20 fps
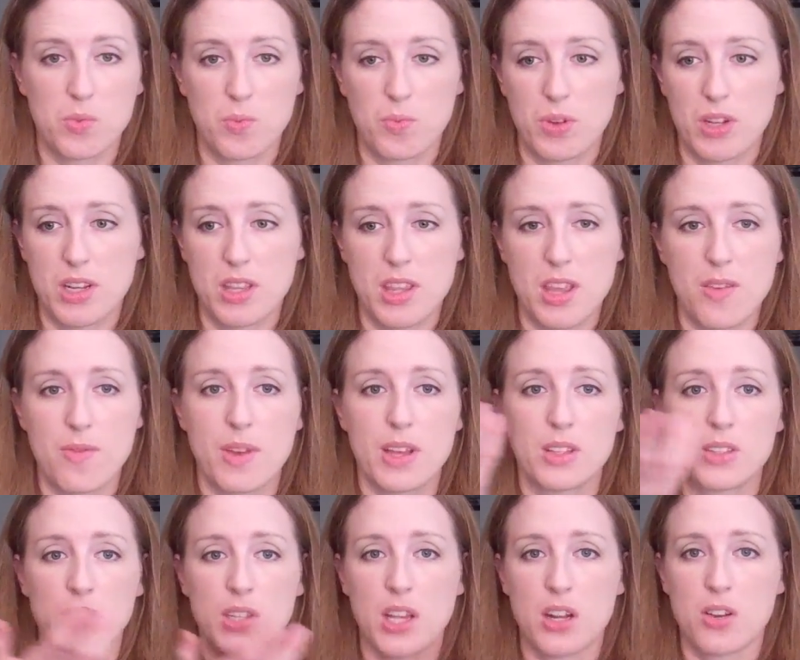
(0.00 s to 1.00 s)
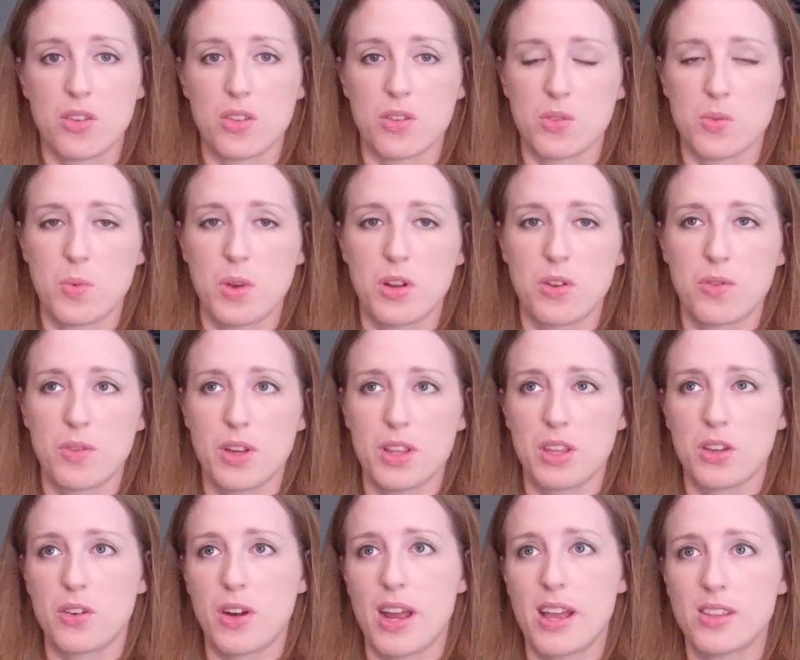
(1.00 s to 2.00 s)
There's one in the event center, there's one
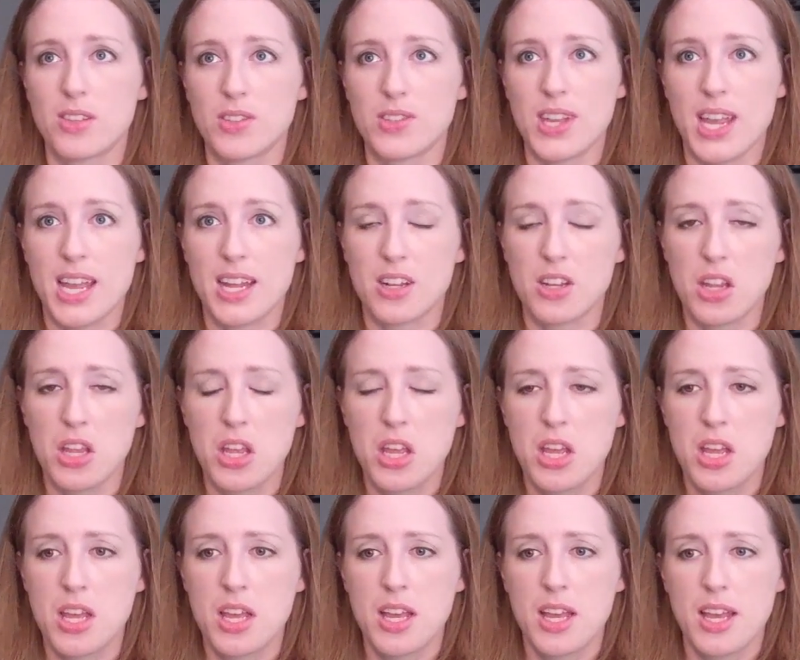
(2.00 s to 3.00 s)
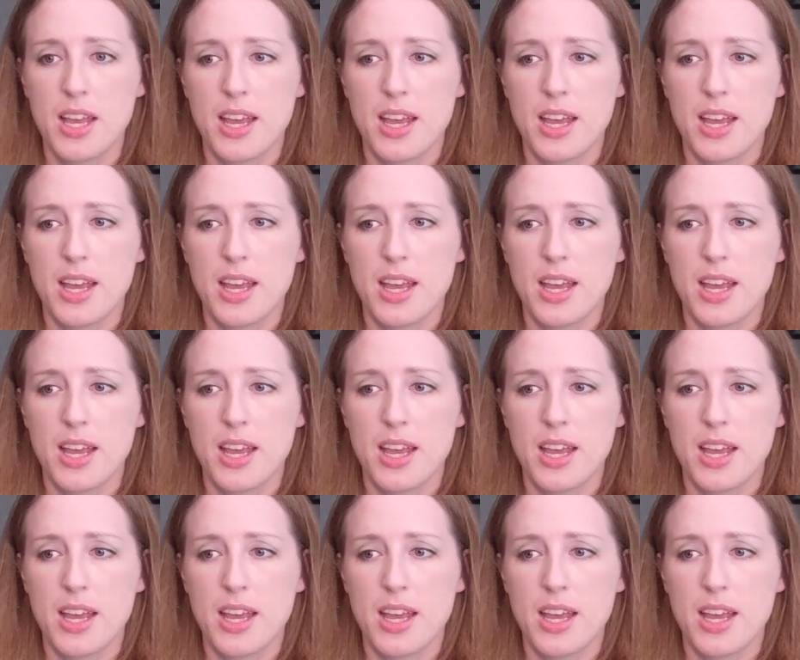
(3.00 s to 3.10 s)
over at the grandstand,